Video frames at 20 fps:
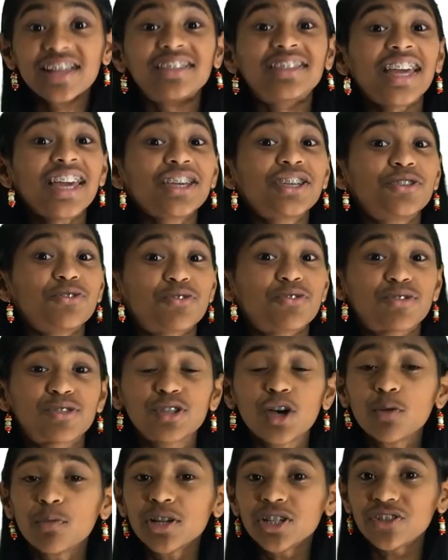Thank you so
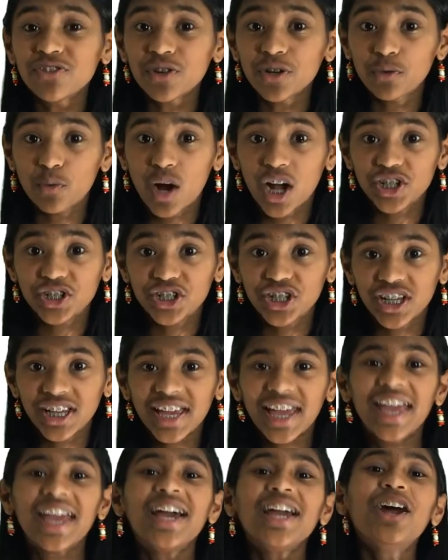much for watching
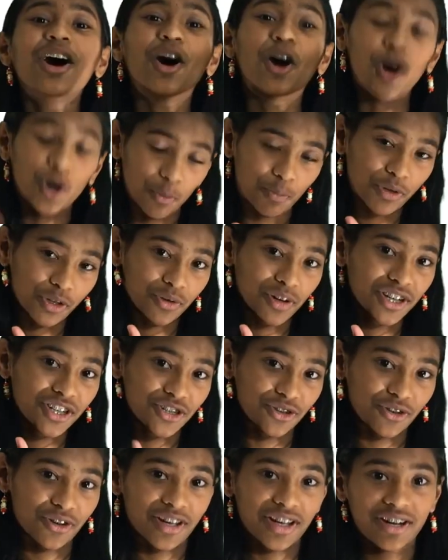and hope you
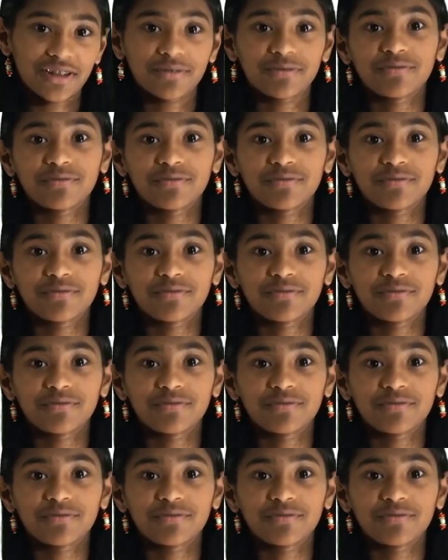enjoyed.